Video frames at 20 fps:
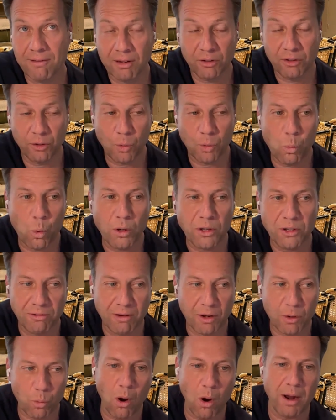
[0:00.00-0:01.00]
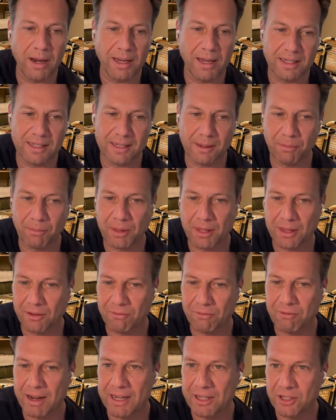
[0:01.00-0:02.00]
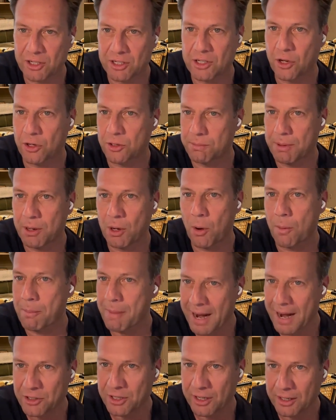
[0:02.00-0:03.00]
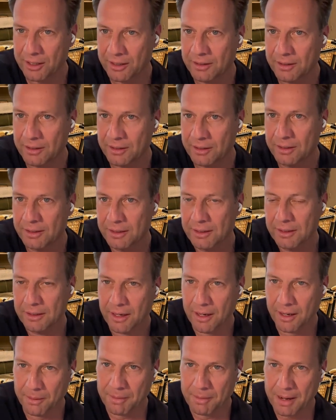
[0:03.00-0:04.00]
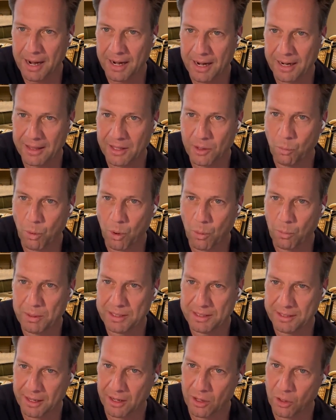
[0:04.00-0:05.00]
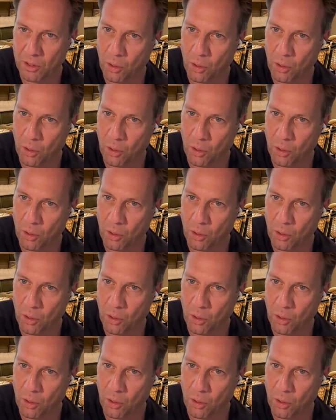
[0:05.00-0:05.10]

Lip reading: And so what's required is something that really just goes beyond matching. And I think what we're seeing